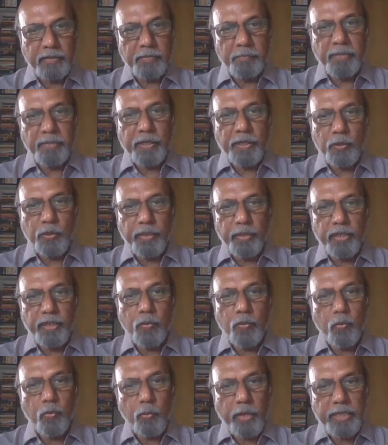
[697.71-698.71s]
may
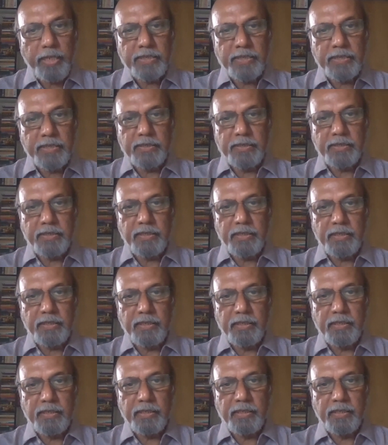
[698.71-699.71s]
tweak YCC
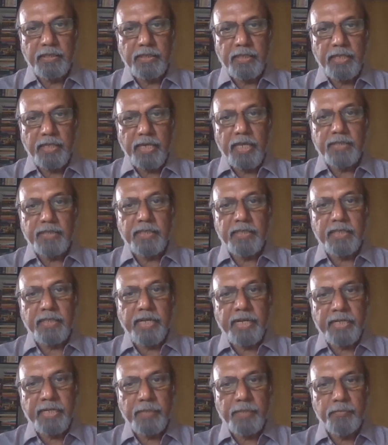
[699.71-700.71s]
as an
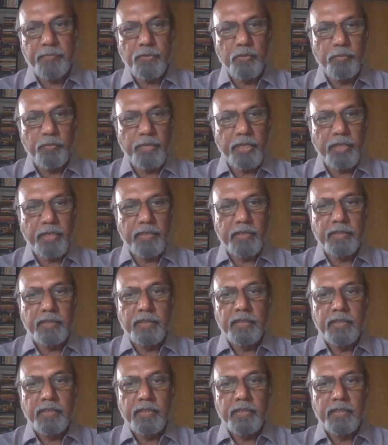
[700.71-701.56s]
attempt to make